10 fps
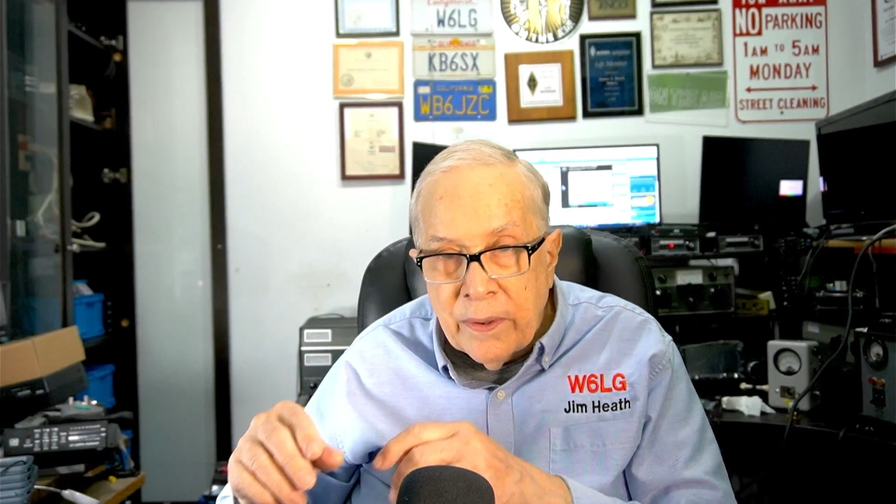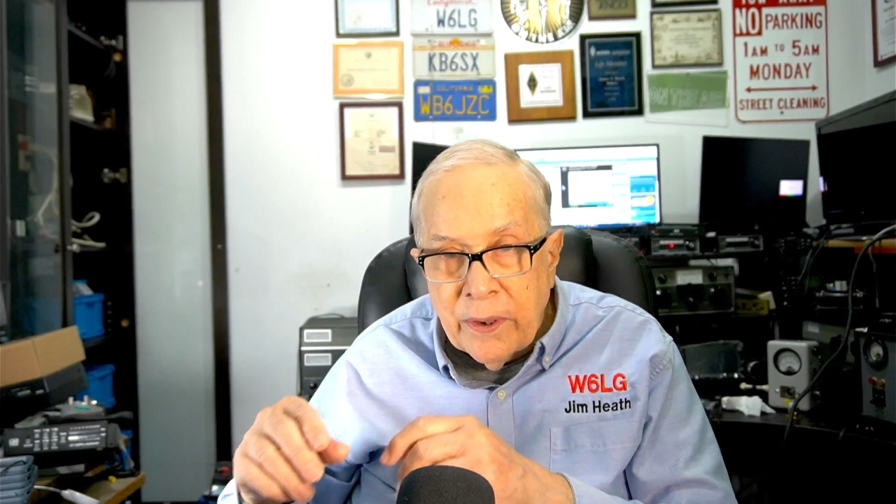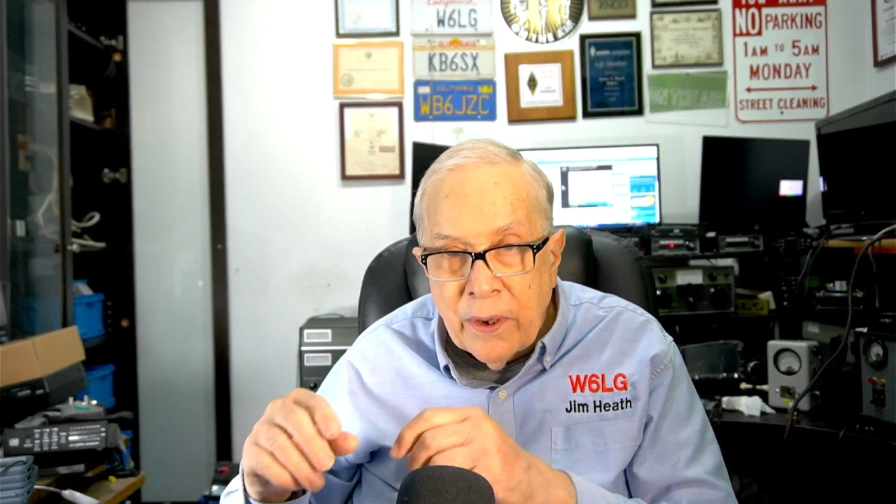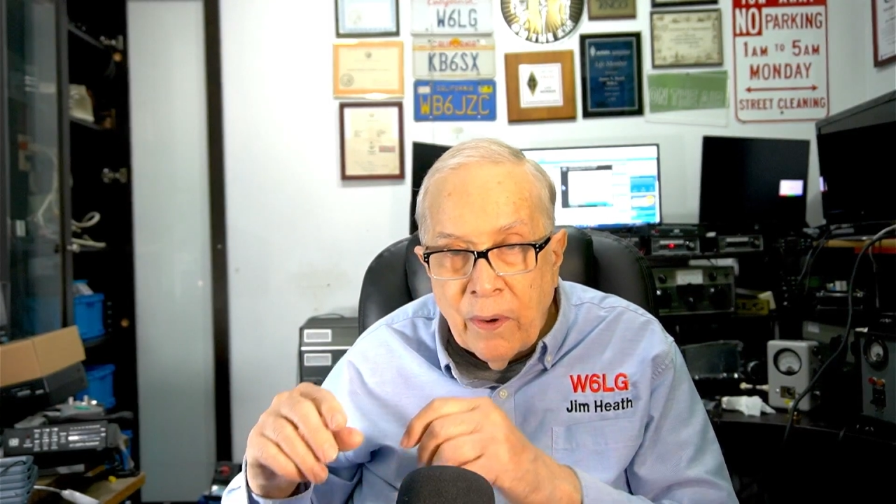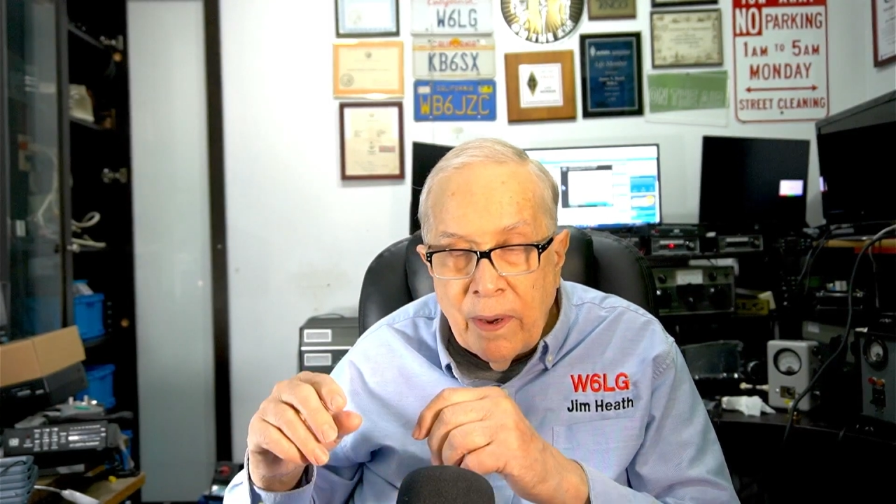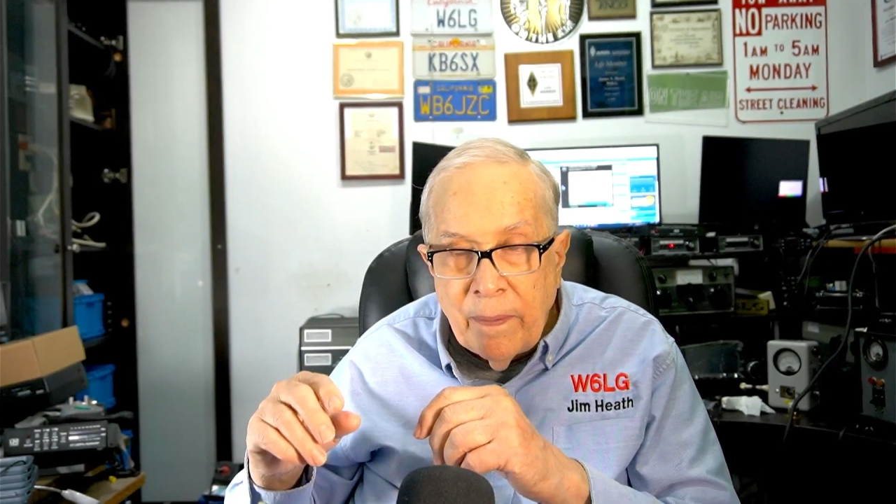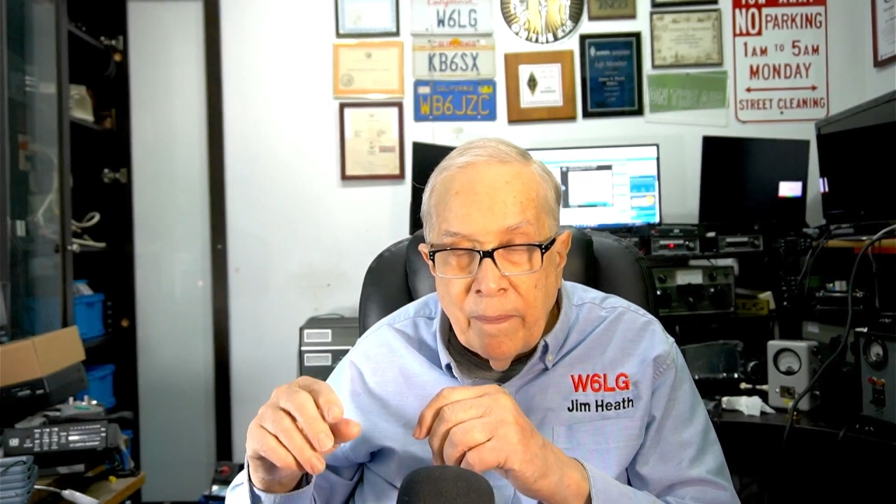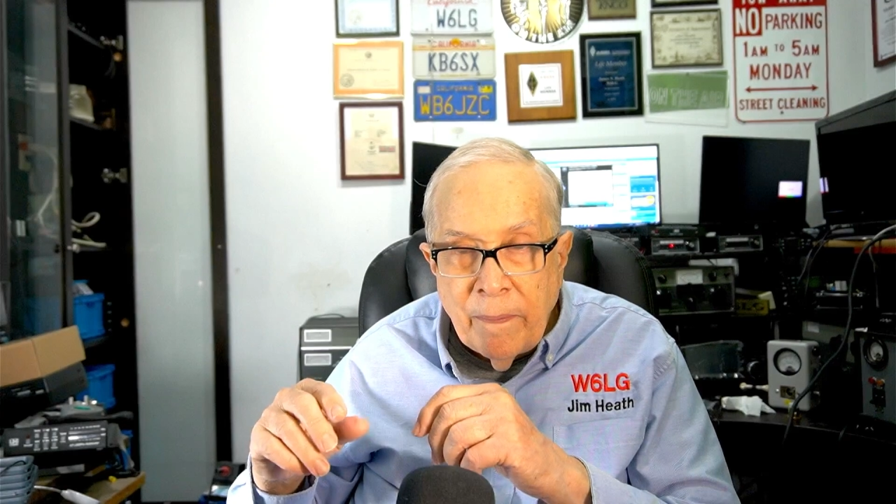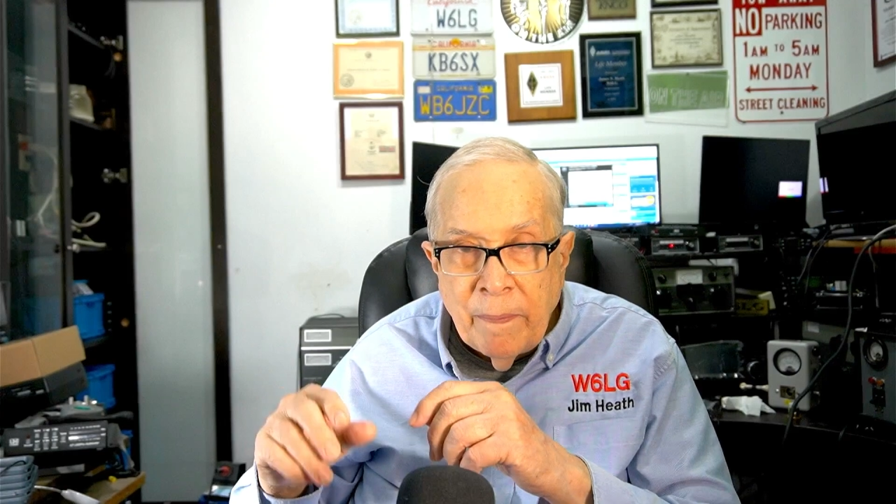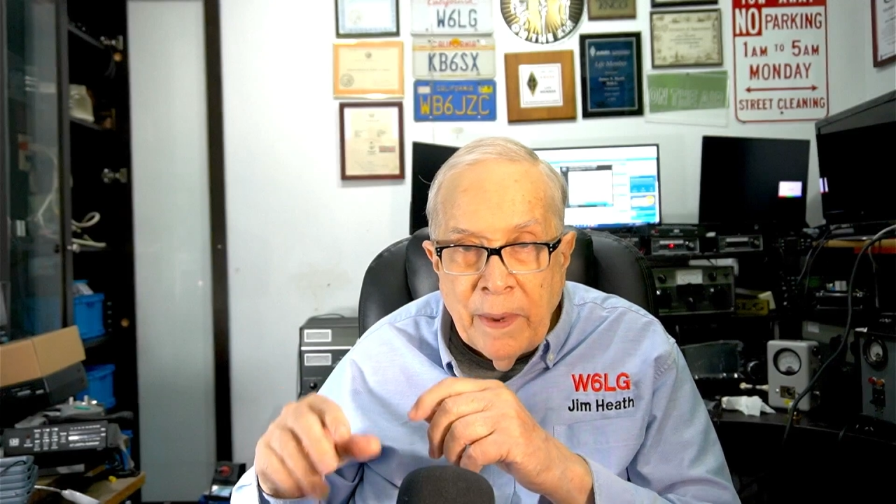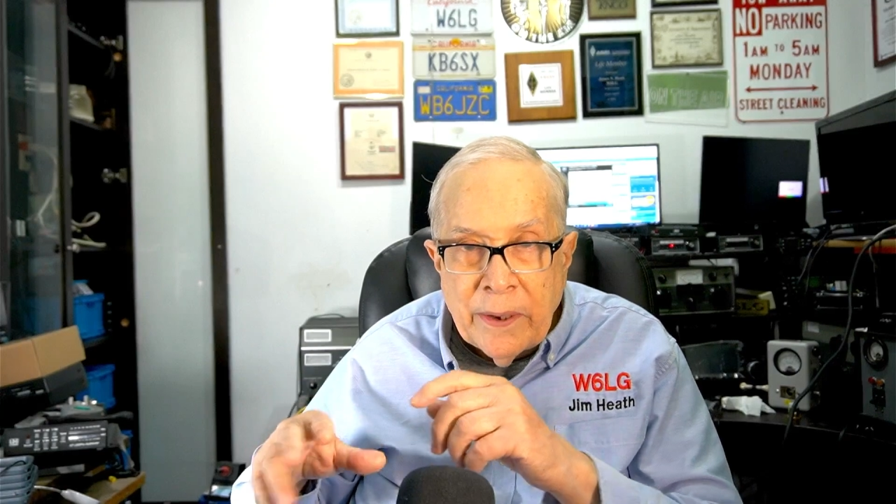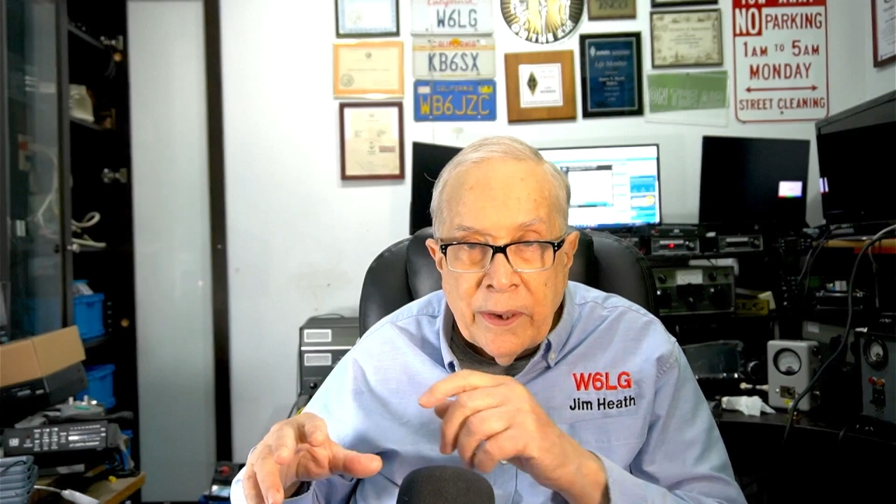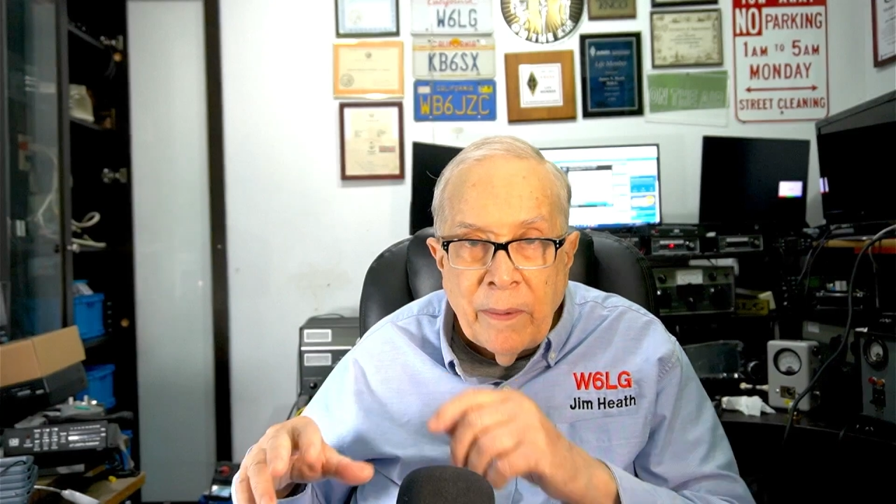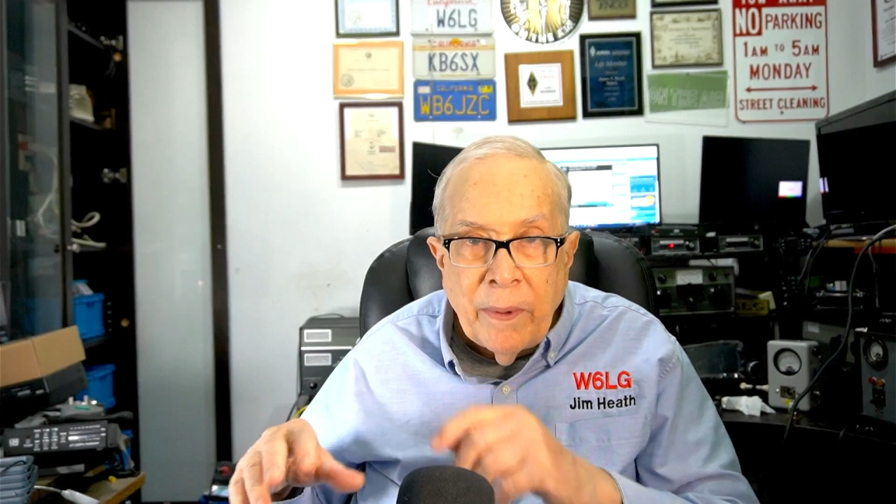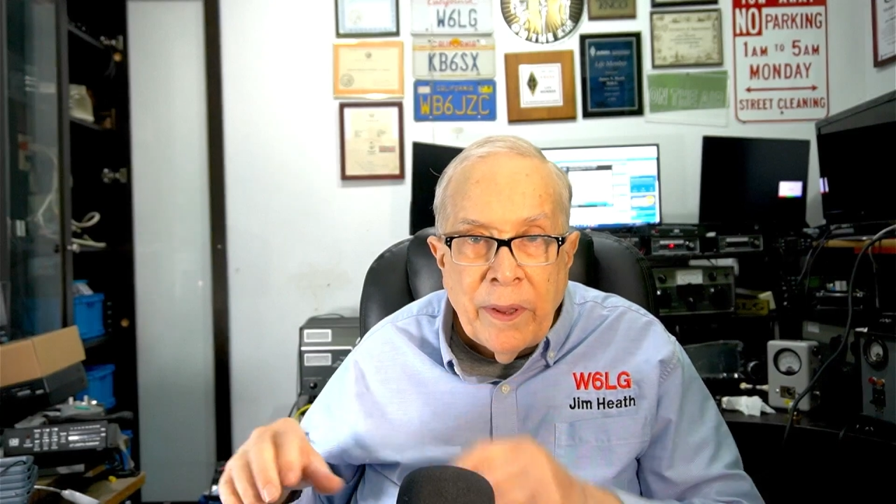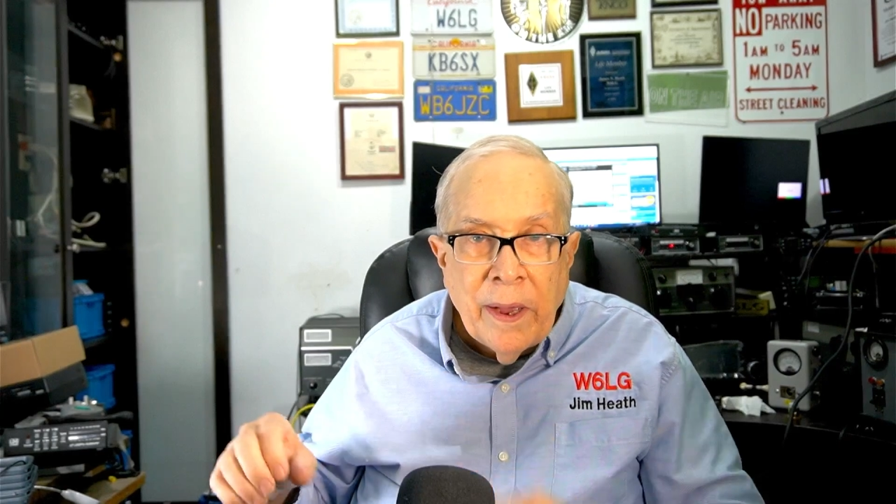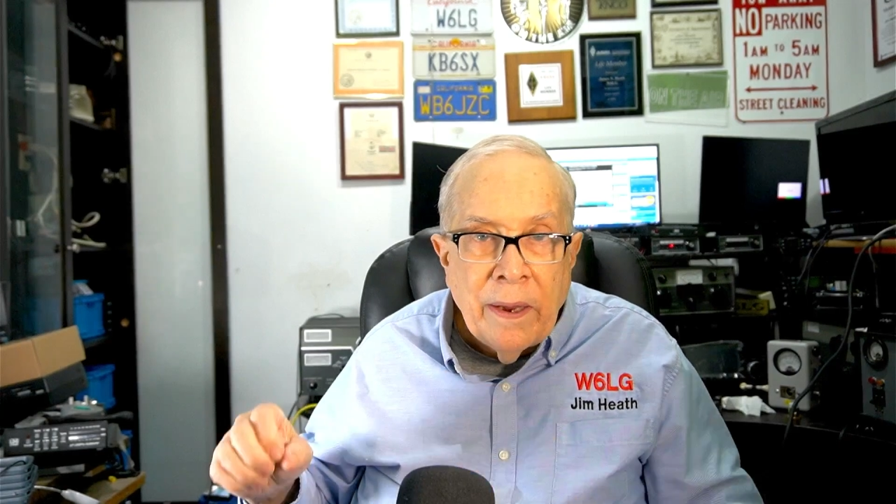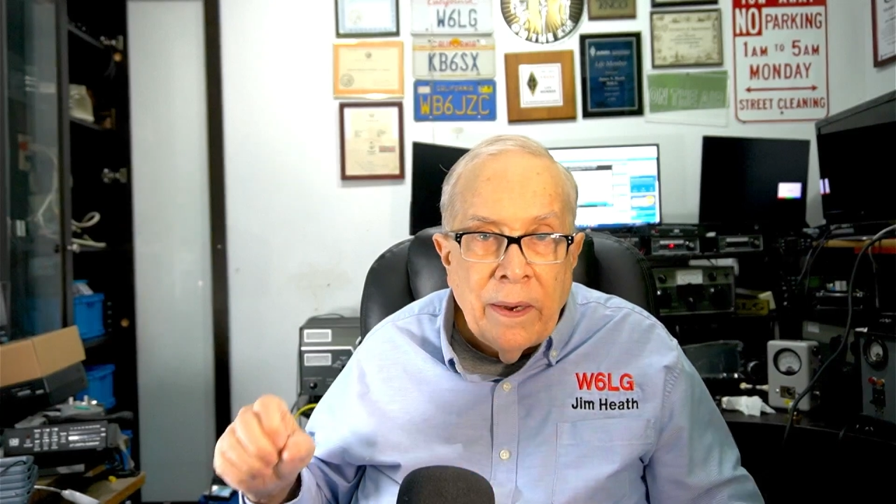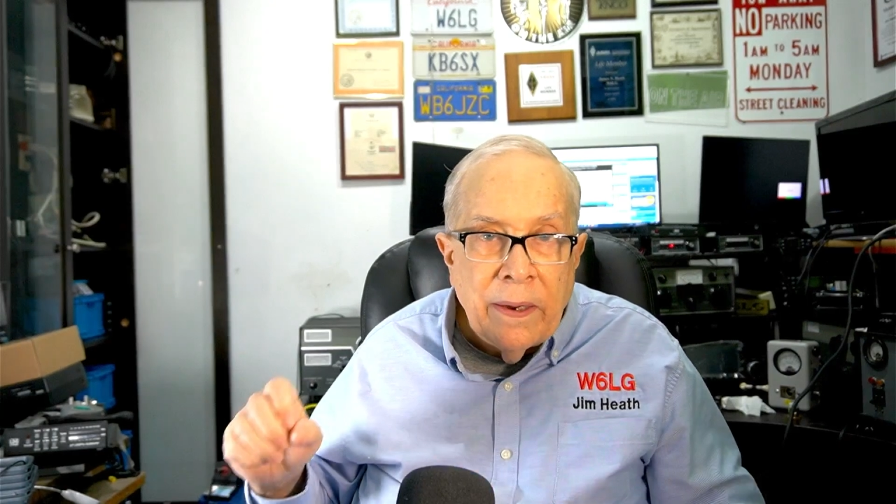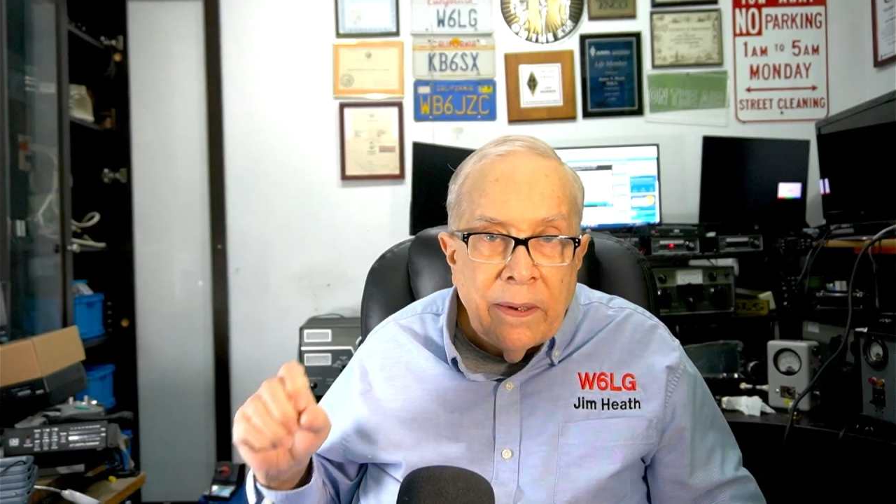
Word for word: So I'm messing with that.